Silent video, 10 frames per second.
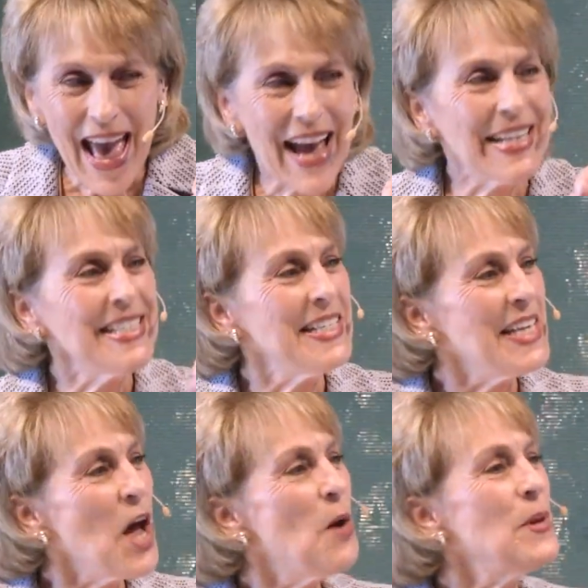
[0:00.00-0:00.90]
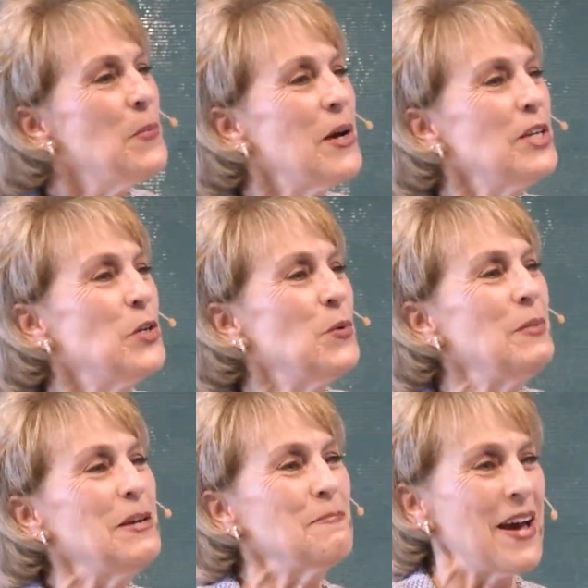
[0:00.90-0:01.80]
And I said, tell me what you
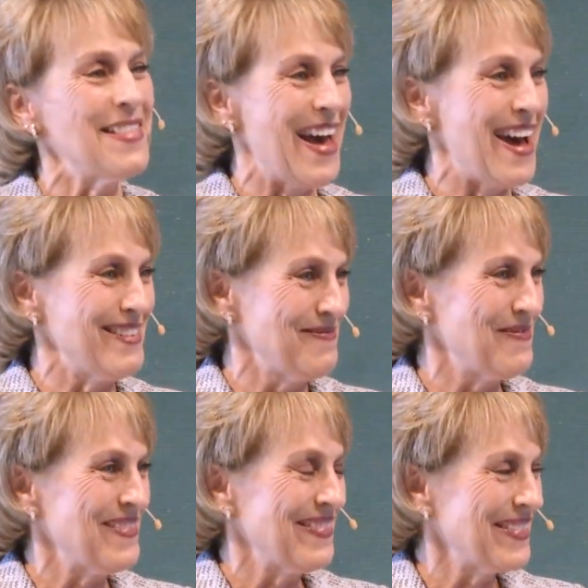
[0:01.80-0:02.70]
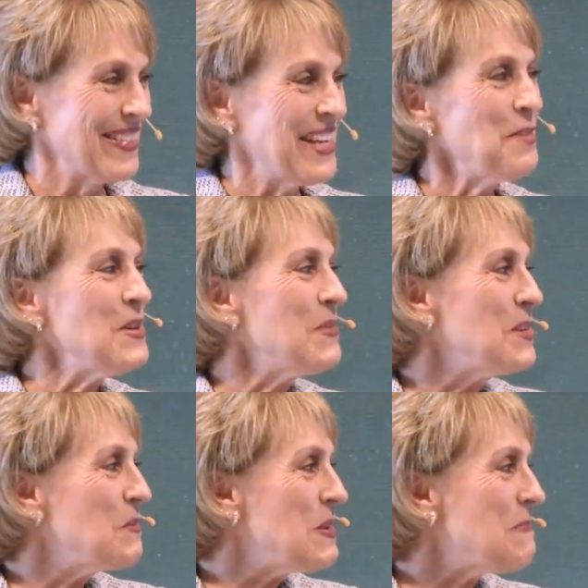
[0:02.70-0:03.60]
mean by that. Tell me what
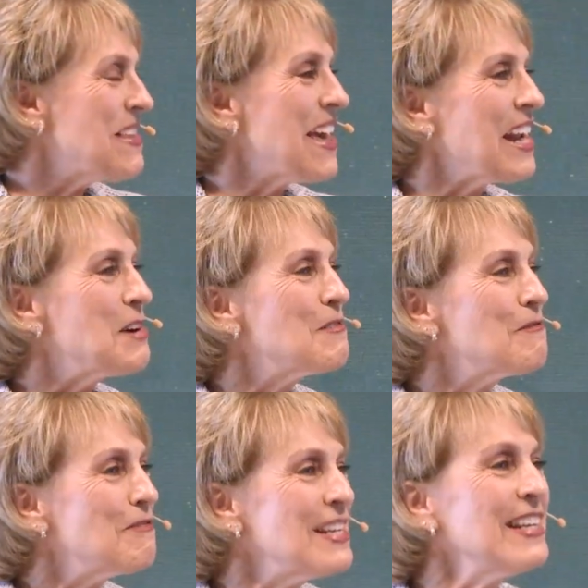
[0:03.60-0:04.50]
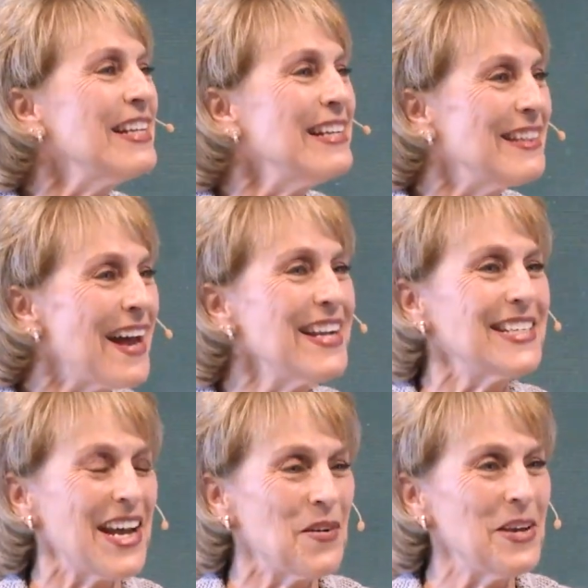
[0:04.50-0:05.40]
you mean by that. And I really liked
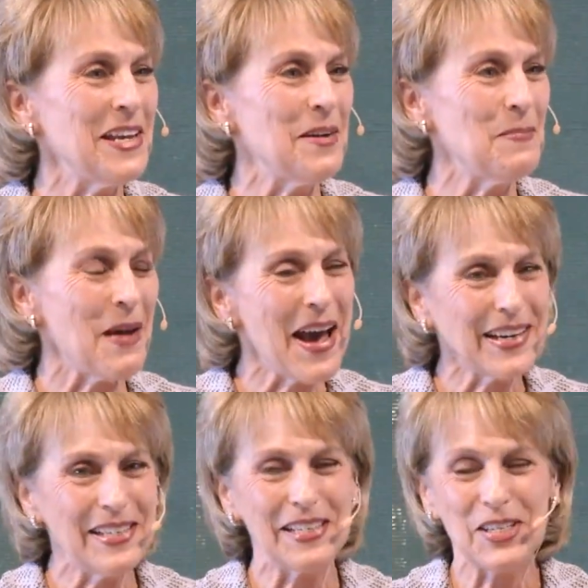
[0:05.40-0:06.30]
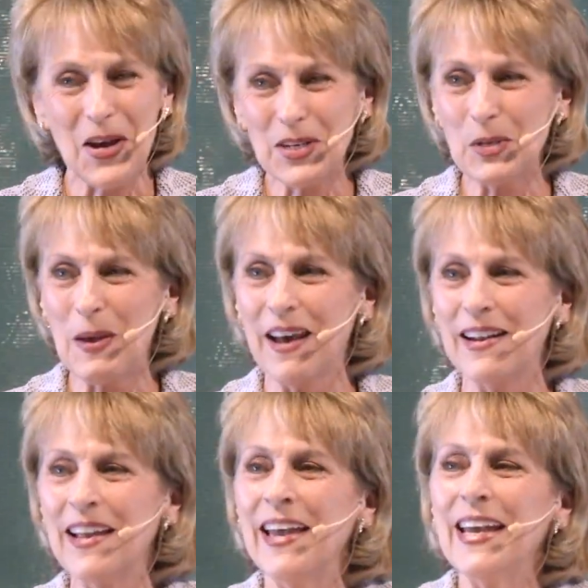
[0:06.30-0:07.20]
how he unpacked it and talked about
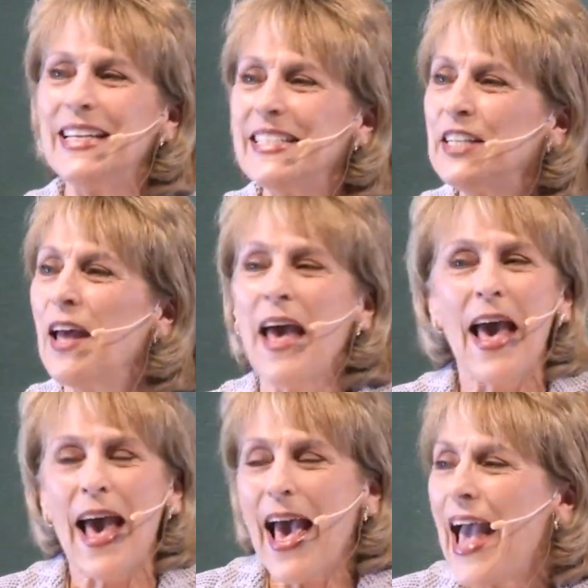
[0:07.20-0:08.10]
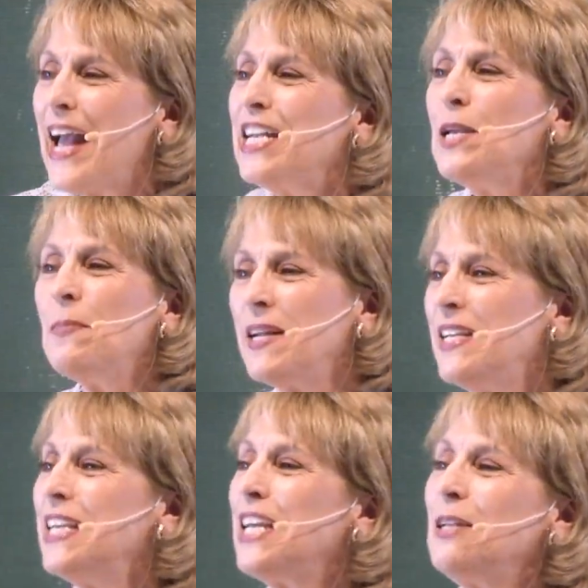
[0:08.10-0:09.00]
it. He said, anybody
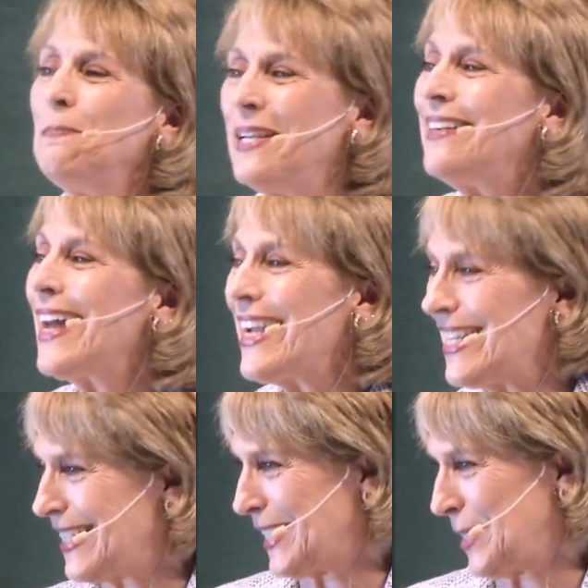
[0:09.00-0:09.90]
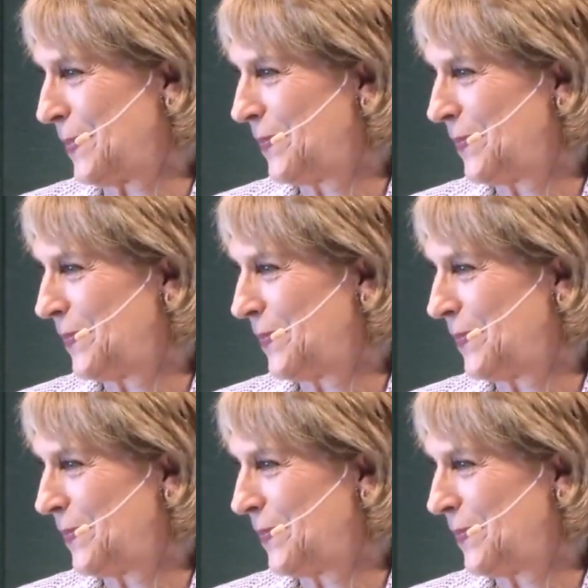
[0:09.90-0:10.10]
can be nice.